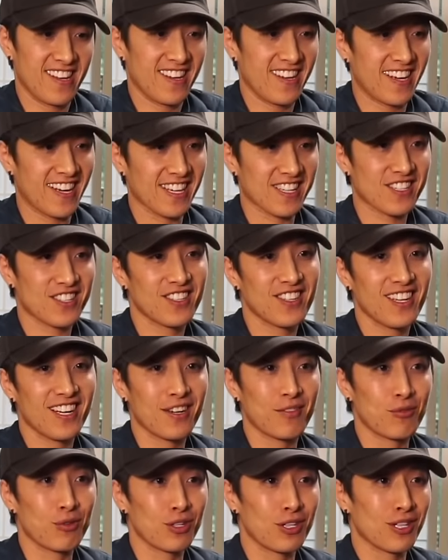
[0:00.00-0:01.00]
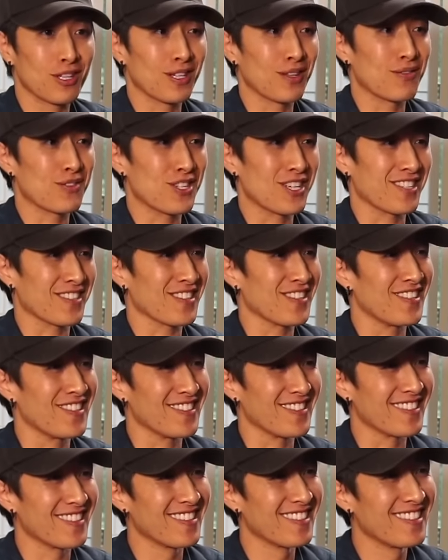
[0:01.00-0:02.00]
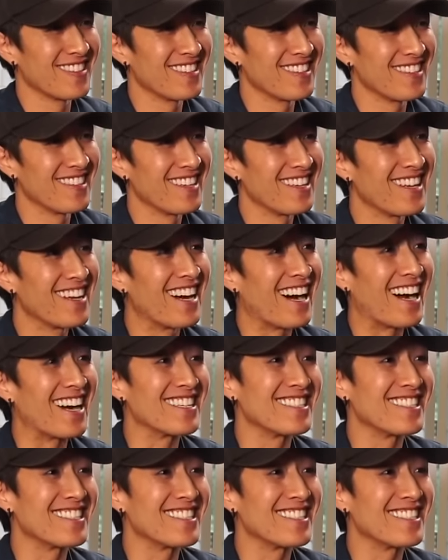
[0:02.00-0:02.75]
Actually, I really love Gen Con. You love Gen, yeah.